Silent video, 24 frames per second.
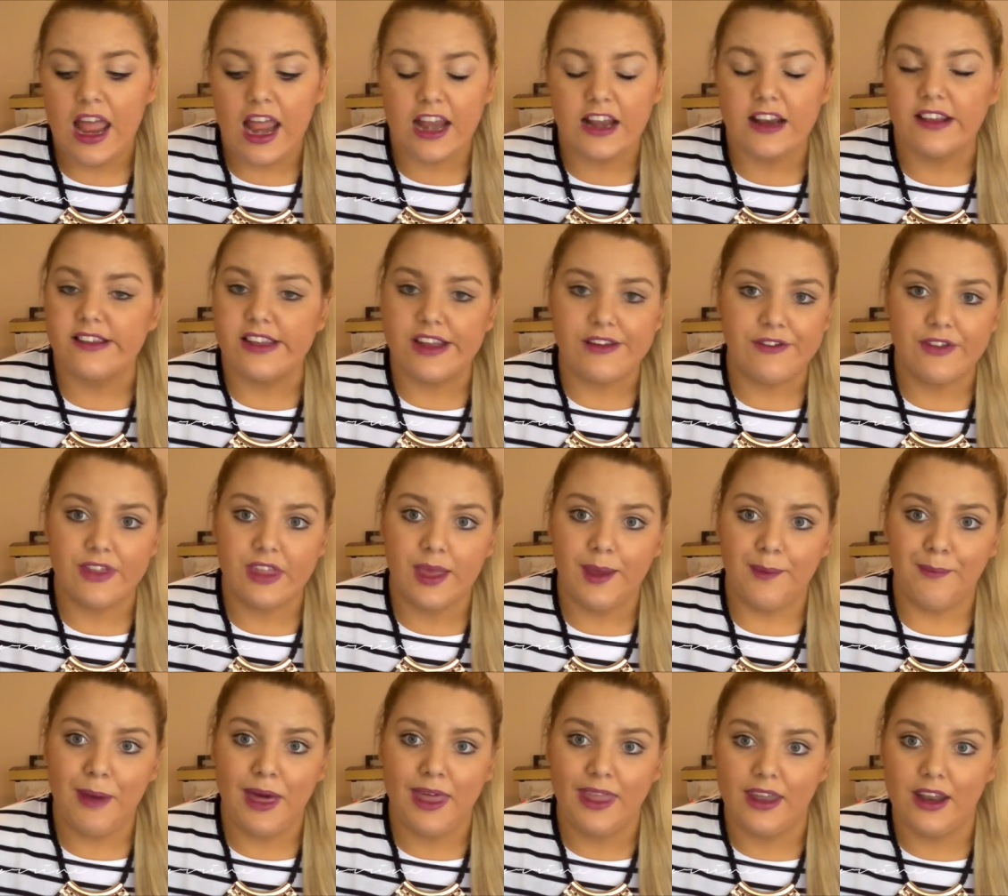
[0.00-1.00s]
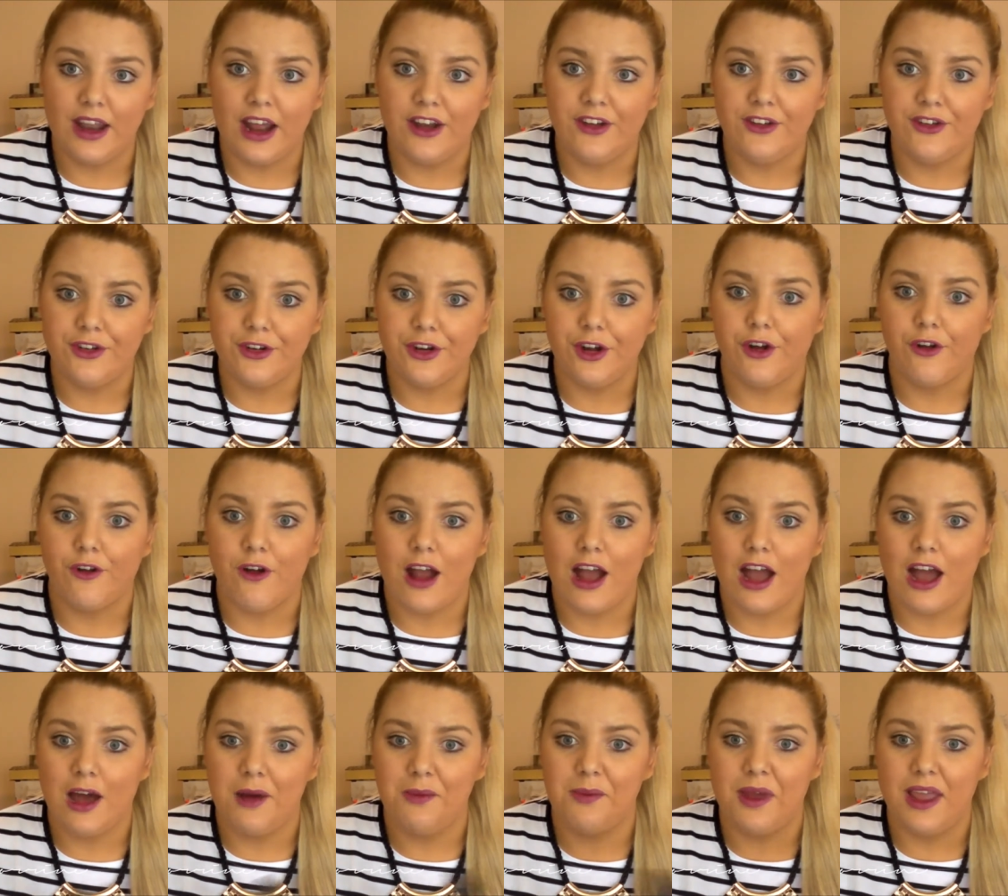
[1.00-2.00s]
it is definitely a palette I do
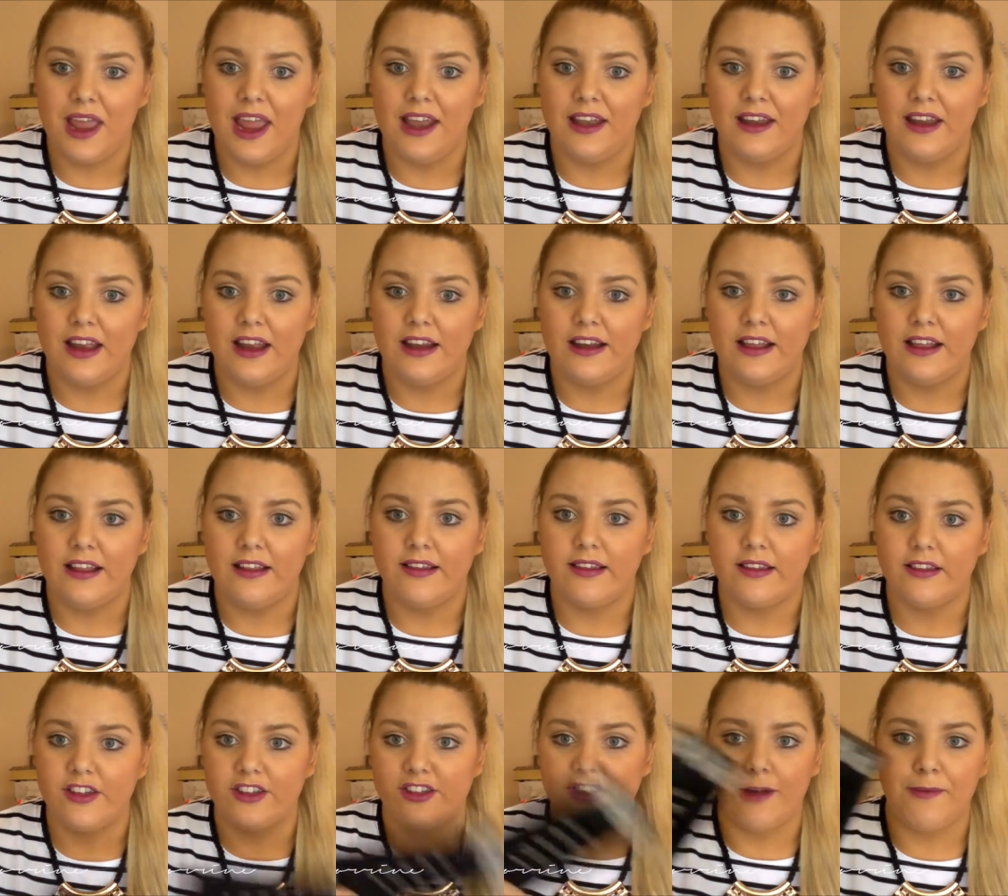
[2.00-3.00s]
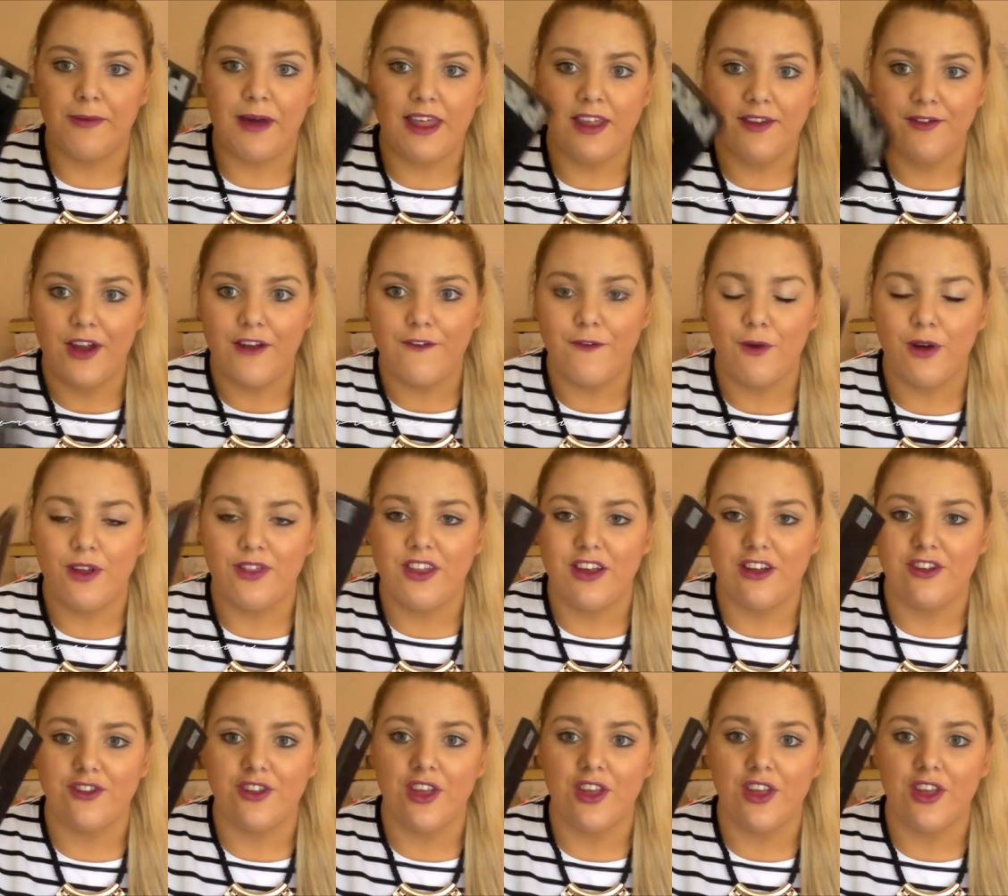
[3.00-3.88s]
grab, and it is just a palette for everyone.